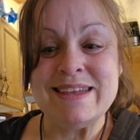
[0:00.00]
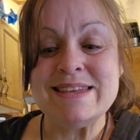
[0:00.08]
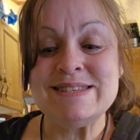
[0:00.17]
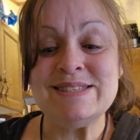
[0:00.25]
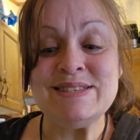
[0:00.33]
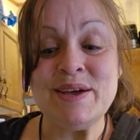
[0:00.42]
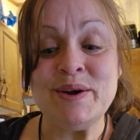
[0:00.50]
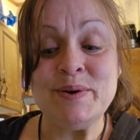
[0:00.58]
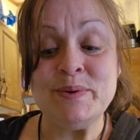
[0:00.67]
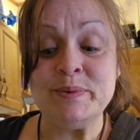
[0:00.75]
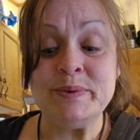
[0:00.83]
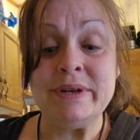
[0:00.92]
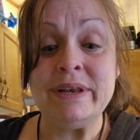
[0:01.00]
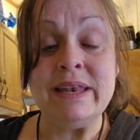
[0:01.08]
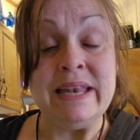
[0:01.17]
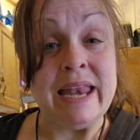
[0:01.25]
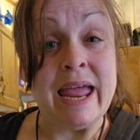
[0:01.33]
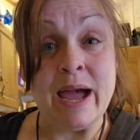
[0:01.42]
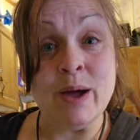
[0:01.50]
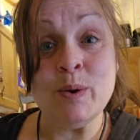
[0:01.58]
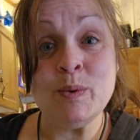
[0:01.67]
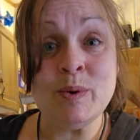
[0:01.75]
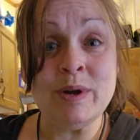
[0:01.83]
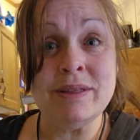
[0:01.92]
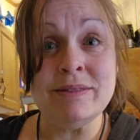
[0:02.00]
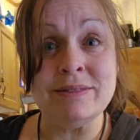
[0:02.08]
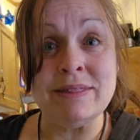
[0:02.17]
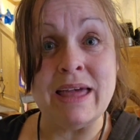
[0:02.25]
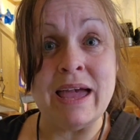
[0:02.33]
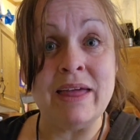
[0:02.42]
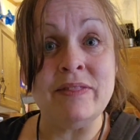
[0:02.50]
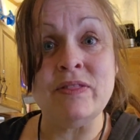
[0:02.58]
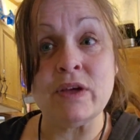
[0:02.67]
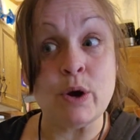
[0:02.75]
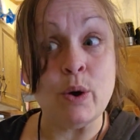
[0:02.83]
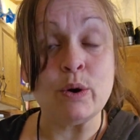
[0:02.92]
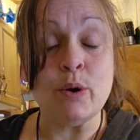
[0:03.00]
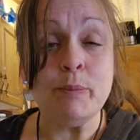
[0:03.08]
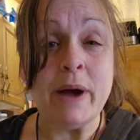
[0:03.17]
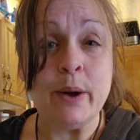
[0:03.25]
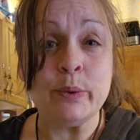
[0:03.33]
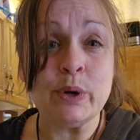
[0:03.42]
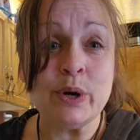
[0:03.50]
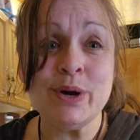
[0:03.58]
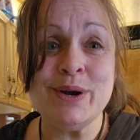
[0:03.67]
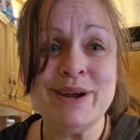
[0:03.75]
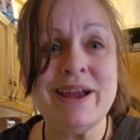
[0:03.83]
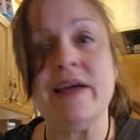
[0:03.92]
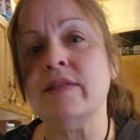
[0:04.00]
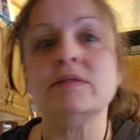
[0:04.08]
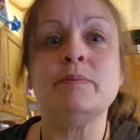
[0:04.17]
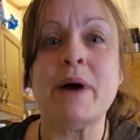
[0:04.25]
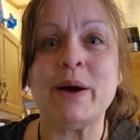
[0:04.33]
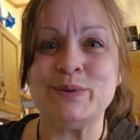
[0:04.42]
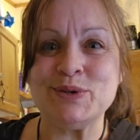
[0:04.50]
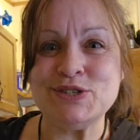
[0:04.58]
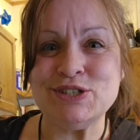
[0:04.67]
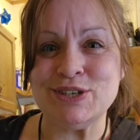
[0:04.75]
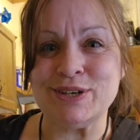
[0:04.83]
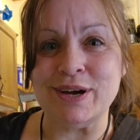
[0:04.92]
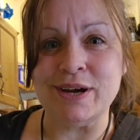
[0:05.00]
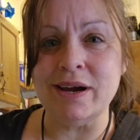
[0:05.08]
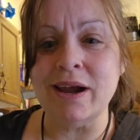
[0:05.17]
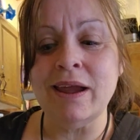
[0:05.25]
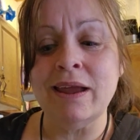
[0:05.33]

So now that the cocoa powder and the powdered sugar